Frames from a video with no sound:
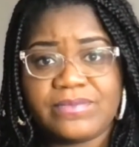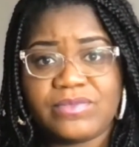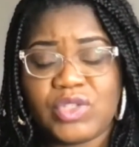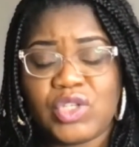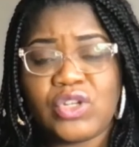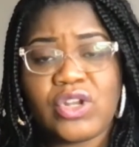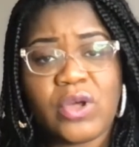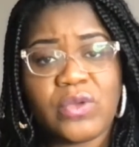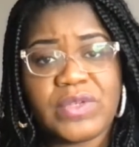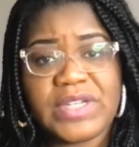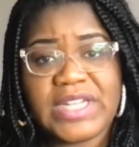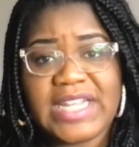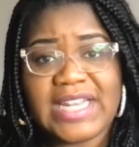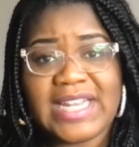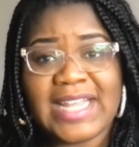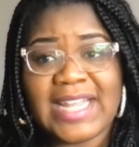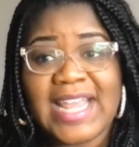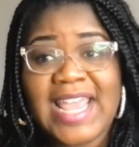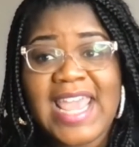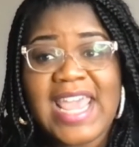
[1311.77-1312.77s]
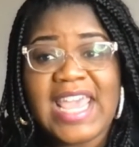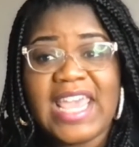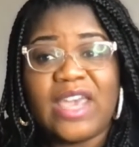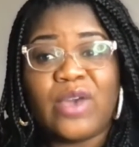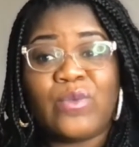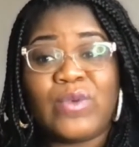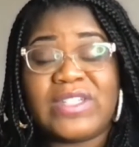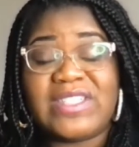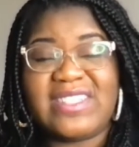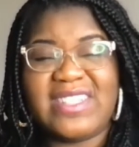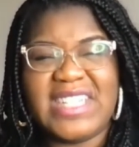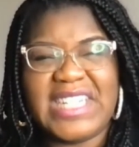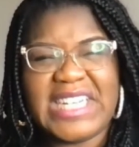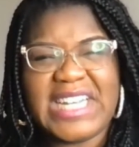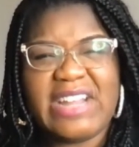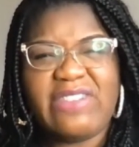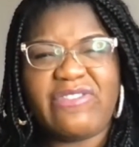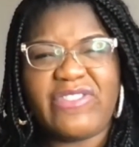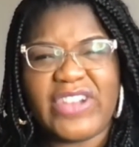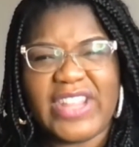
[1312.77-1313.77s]
You don't need it. It was
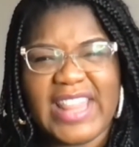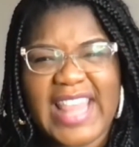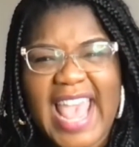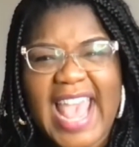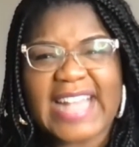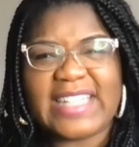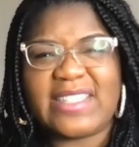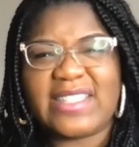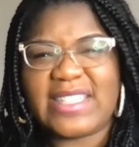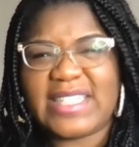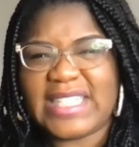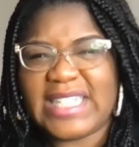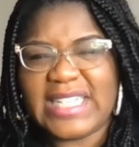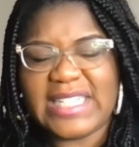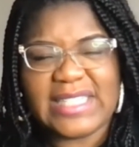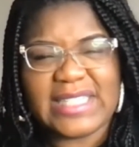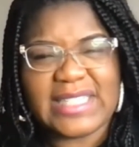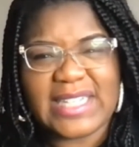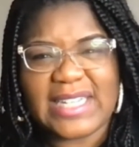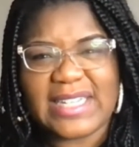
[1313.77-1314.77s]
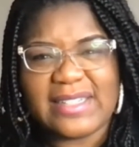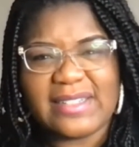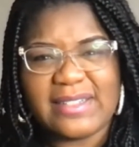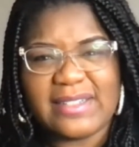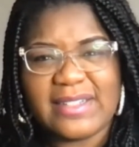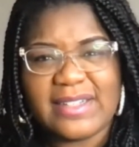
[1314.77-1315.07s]
good for that season,